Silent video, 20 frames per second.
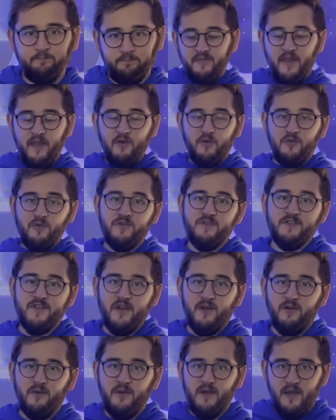They
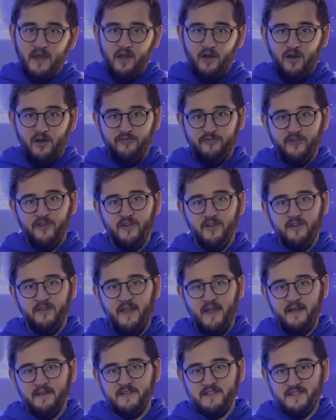also offer
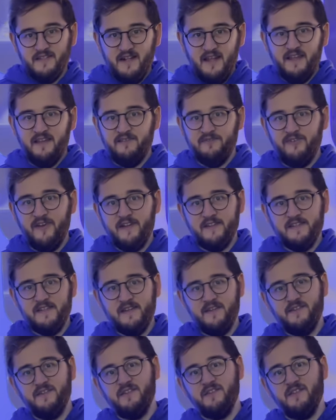that slight
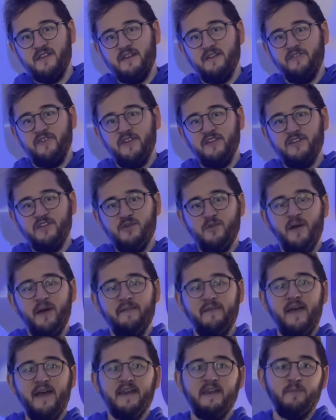advantage that if you do
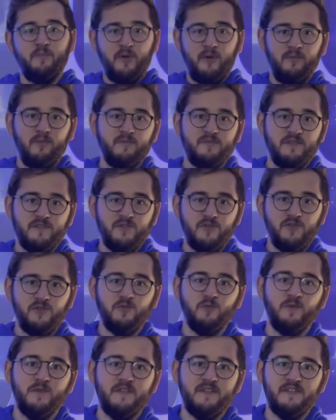have any problems at
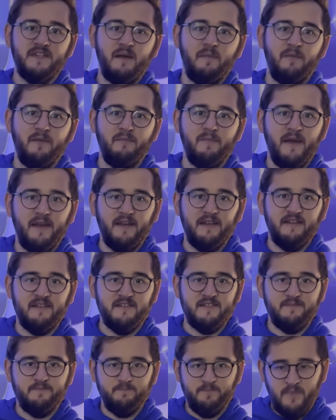all with the step-in
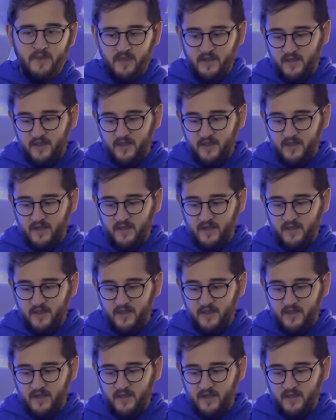mechanism,